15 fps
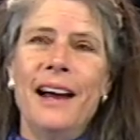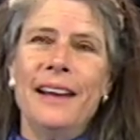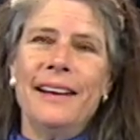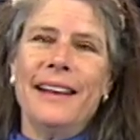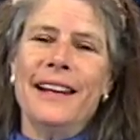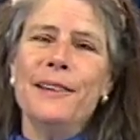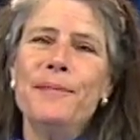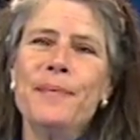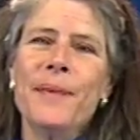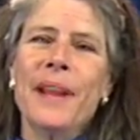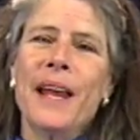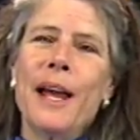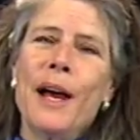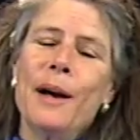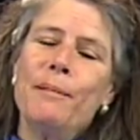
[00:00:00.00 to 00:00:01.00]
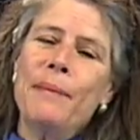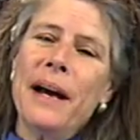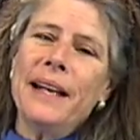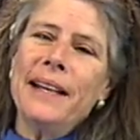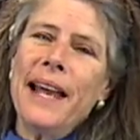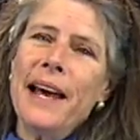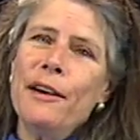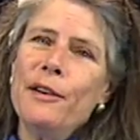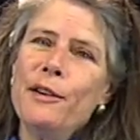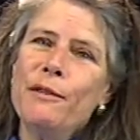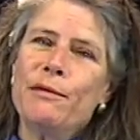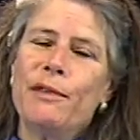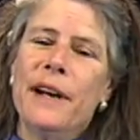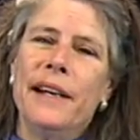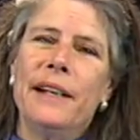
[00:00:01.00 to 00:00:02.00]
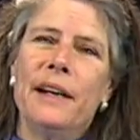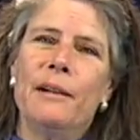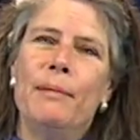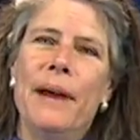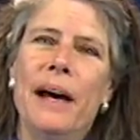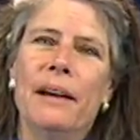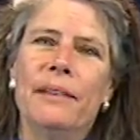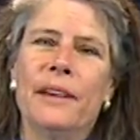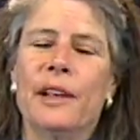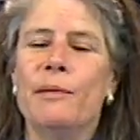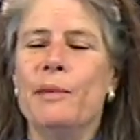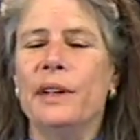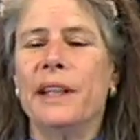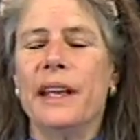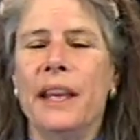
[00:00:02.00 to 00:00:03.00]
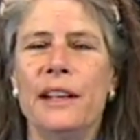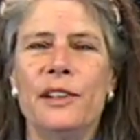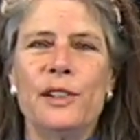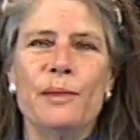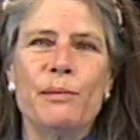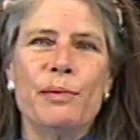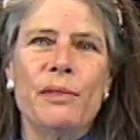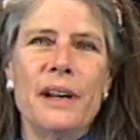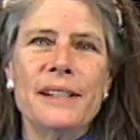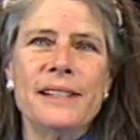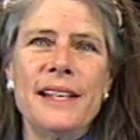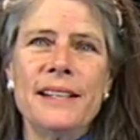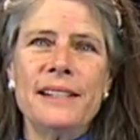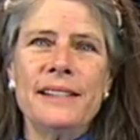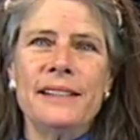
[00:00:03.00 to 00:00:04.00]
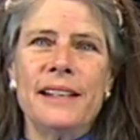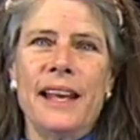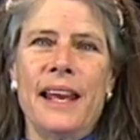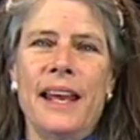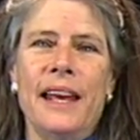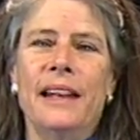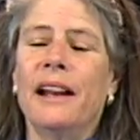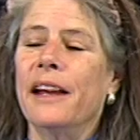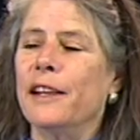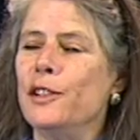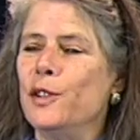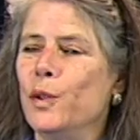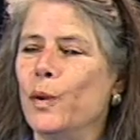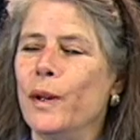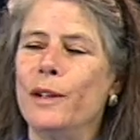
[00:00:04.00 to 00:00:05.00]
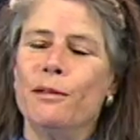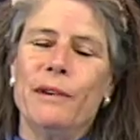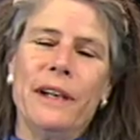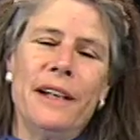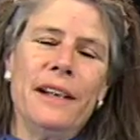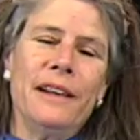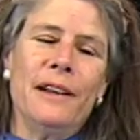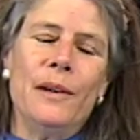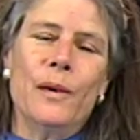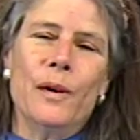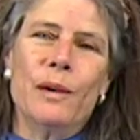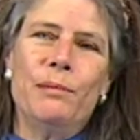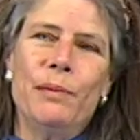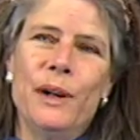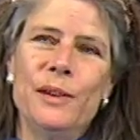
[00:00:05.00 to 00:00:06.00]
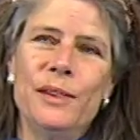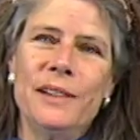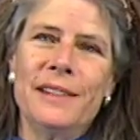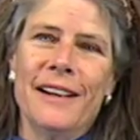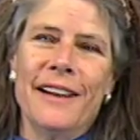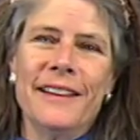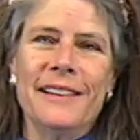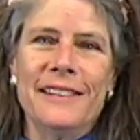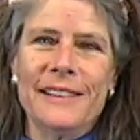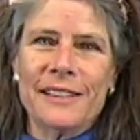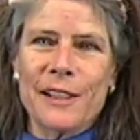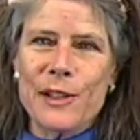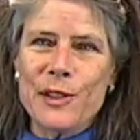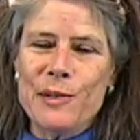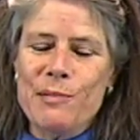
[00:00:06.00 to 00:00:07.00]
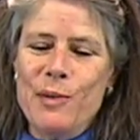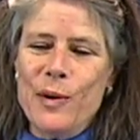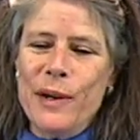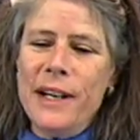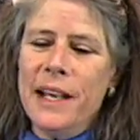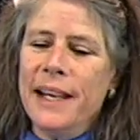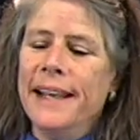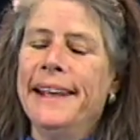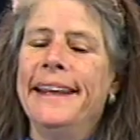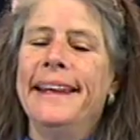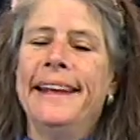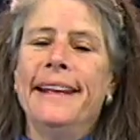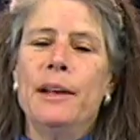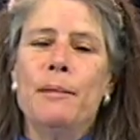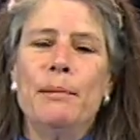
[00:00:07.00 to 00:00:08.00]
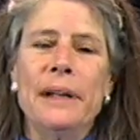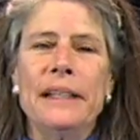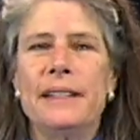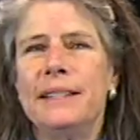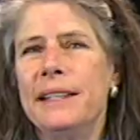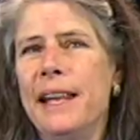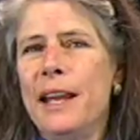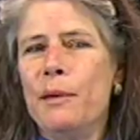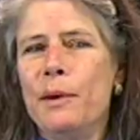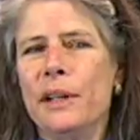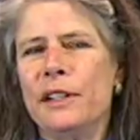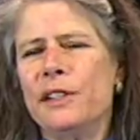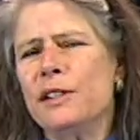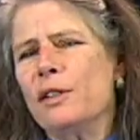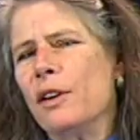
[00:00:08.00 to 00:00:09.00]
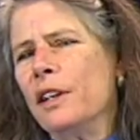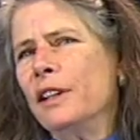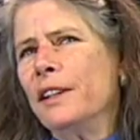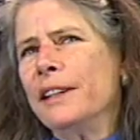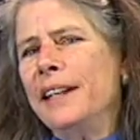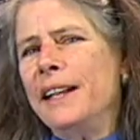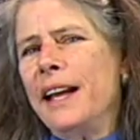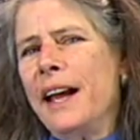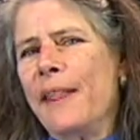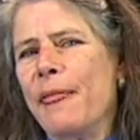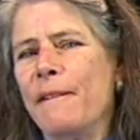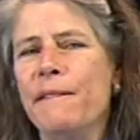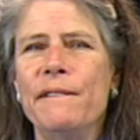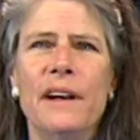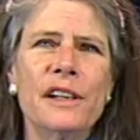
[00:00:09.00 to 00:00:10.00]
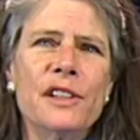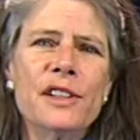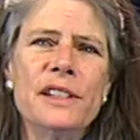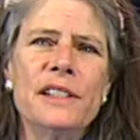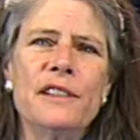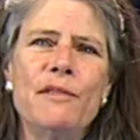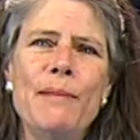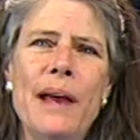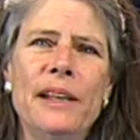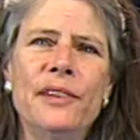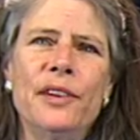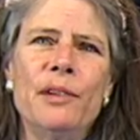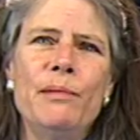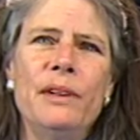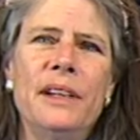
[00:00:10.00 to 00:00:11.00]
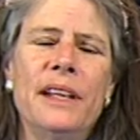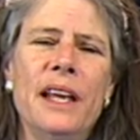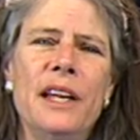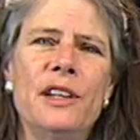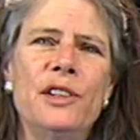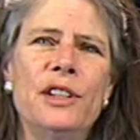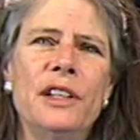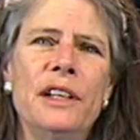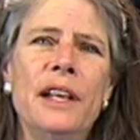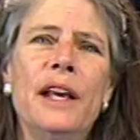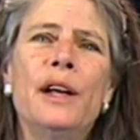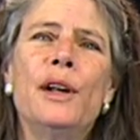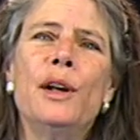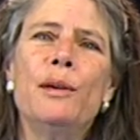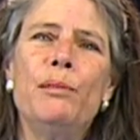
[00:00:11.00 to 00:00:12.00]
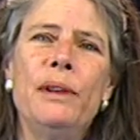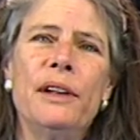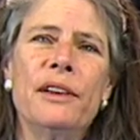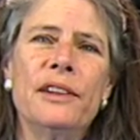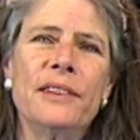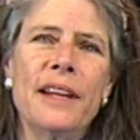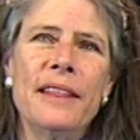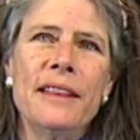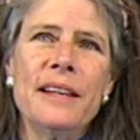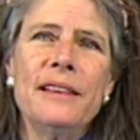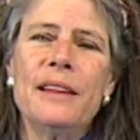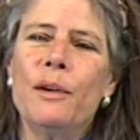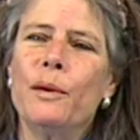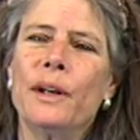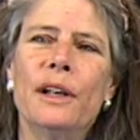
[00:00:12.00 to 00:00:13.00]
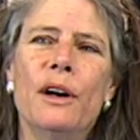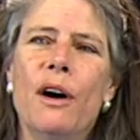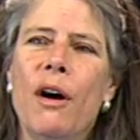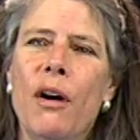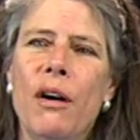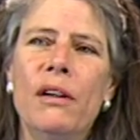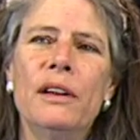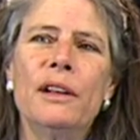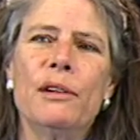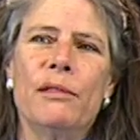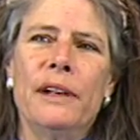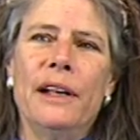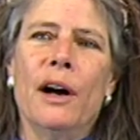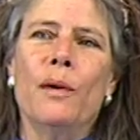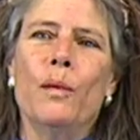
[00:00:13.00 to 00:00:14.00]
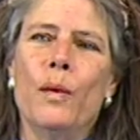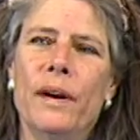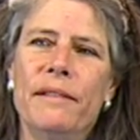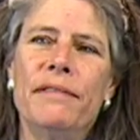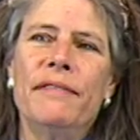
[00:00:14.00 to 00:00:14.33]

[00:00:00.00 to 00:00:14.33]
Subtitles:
again. By now you've read about the communication process, and I enjoyed reading your posts on the discussion board. But today we're going to start looking at the functions of mass communication, because I think that we're going to all agree on one